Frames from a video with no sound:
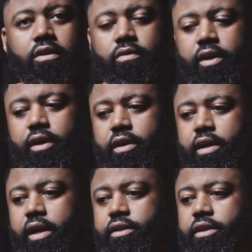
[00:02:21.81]

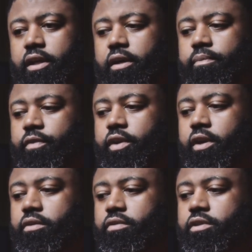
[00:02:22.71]
Whereas
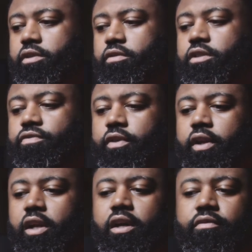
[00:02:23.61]
just for the
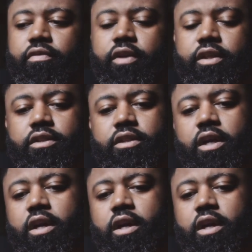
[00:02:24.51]
love of his